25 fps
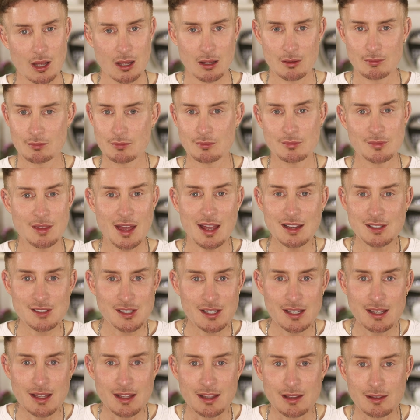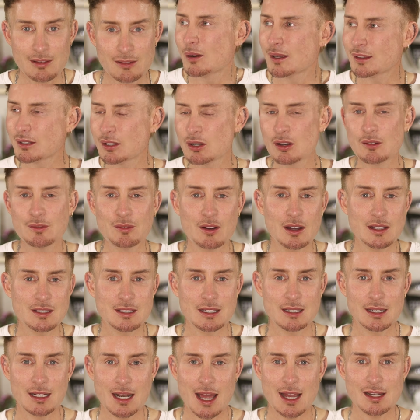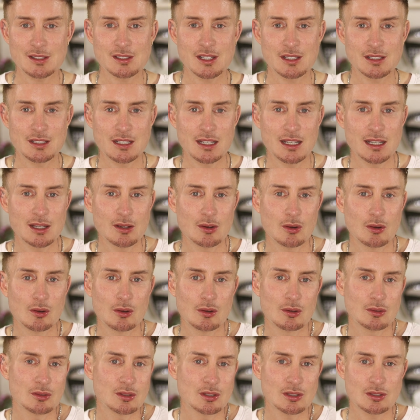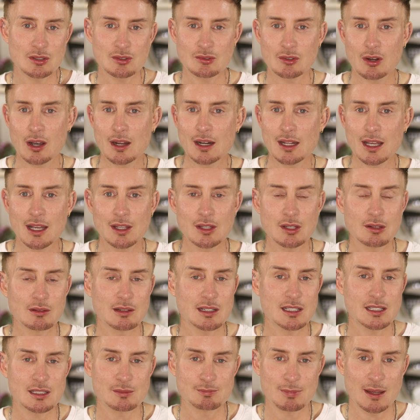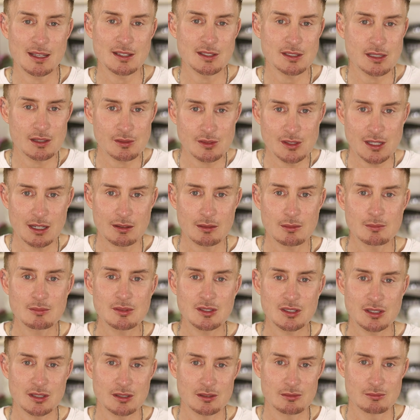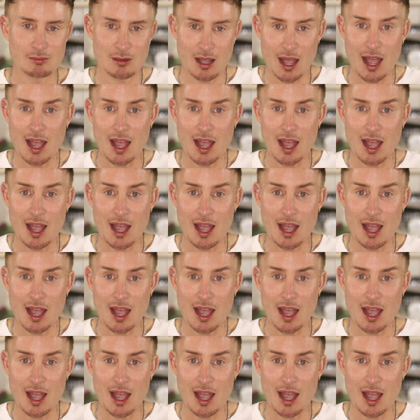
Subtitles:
And that's it. Whether you're fighting laxity or you're just trying to get your expensive serums to